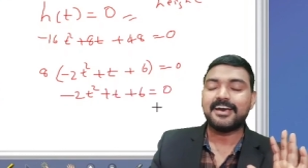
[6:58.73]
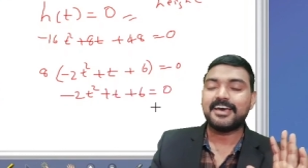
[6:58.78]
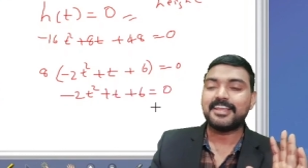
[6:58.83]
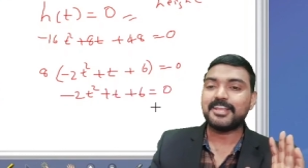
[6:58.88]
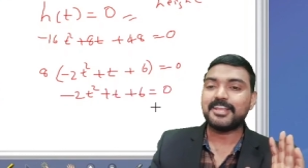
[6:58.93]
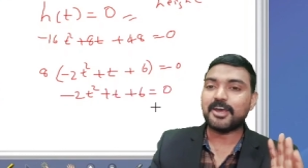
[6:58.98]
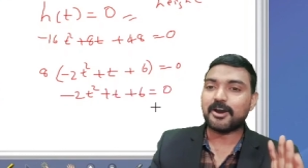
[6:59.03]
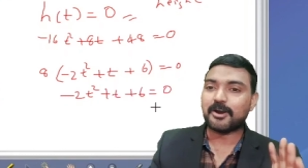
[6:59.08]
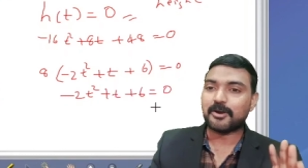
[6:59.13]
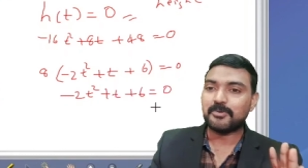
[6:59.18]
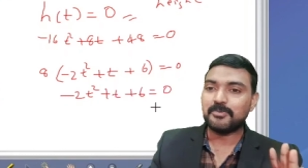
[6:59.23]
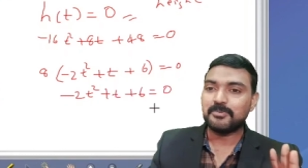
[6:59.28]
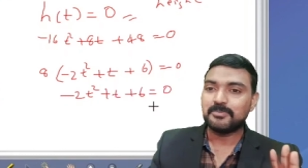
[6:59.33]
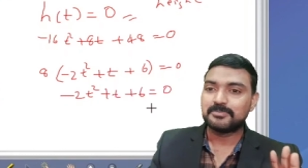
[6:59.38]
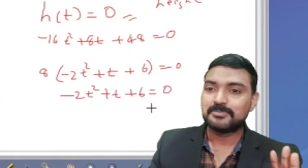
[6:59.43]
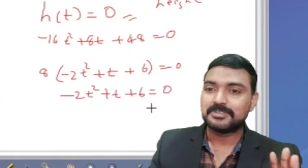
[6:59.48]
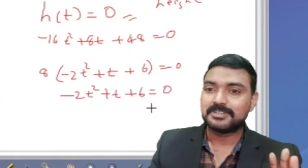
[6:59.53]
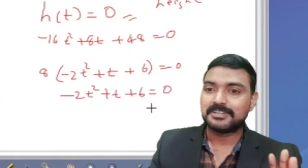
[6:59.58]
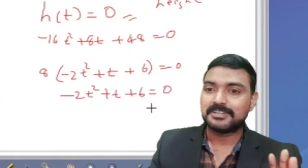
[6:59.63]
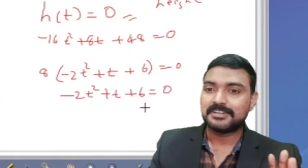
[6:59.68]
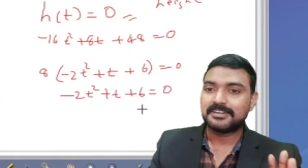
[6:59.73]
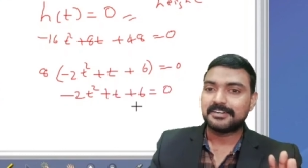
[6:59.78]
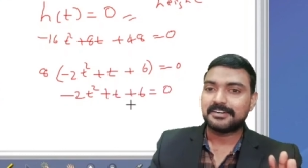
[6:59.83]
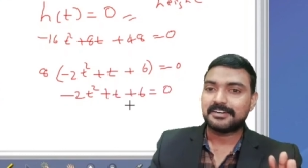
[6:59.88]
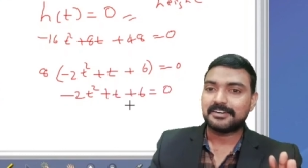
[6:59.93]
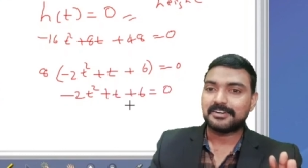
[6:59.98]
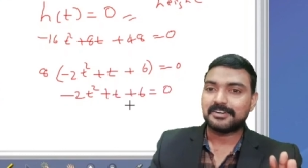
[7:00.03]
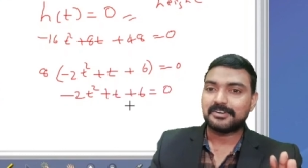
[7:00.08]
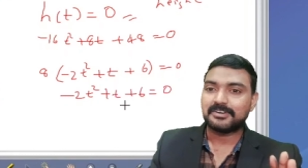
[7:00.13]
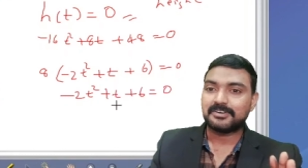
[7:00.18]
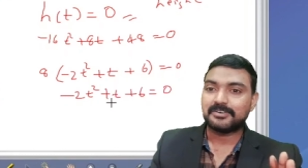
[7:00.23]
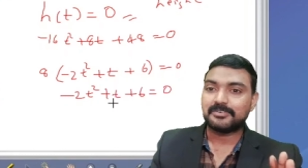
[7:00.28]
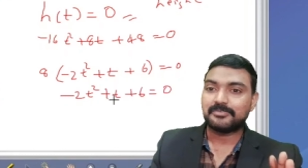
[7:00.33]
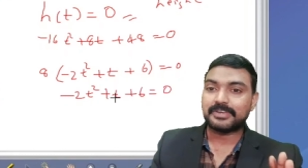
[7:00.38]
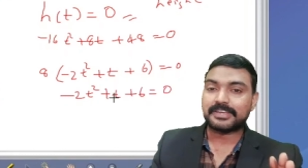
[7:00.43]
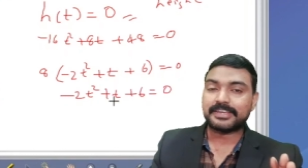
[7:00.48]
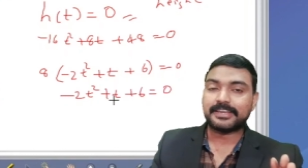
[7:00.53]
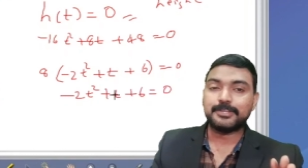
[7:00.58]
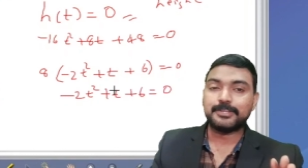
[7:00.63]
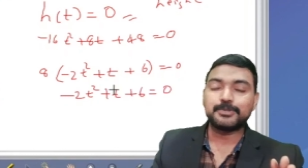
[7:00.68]
Now we
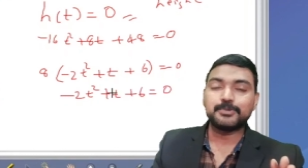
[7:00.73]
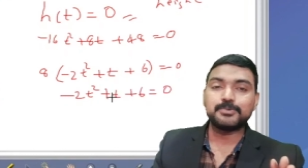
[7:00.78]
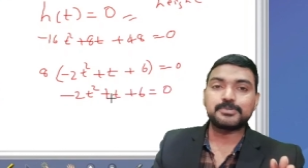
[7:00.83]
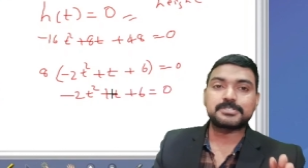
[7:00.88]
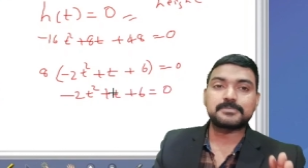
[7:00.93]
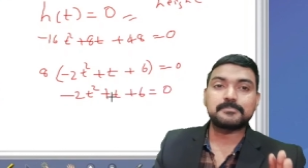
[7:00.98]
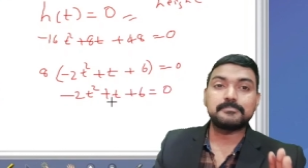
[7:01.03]
can use